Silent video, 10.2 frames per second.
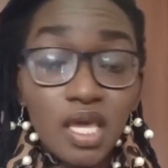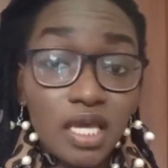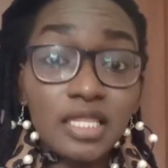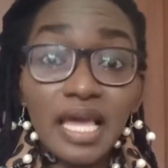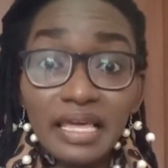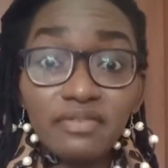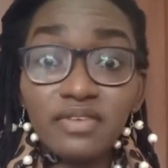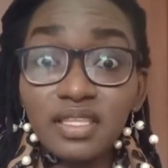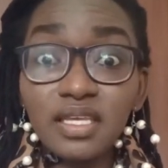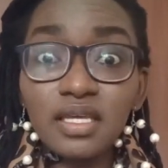in the
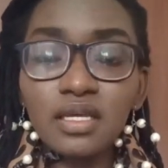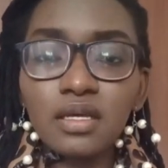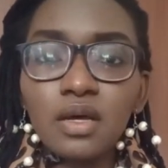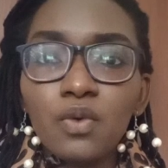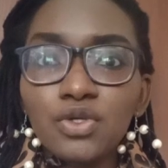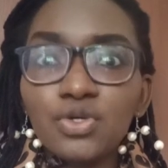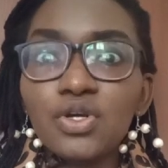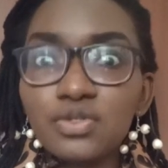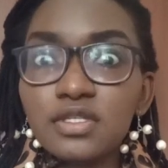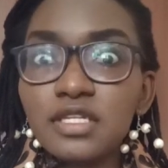evening when you're
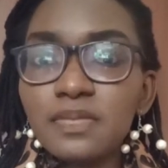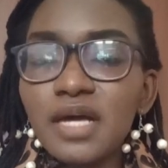going to sleep,